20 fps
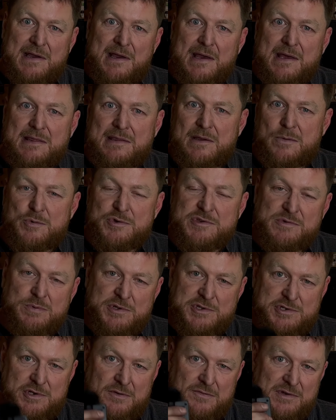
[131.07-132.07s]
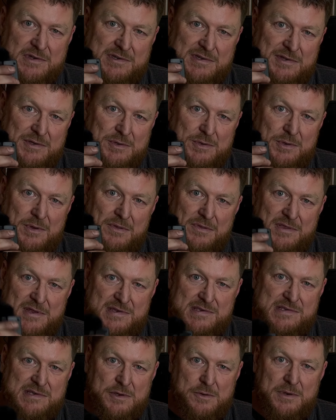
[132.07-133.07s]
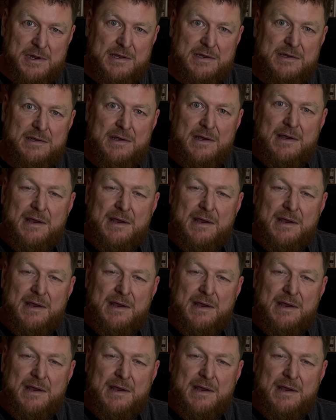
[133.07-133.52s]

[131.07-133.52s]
and then we'll switch over to this unit,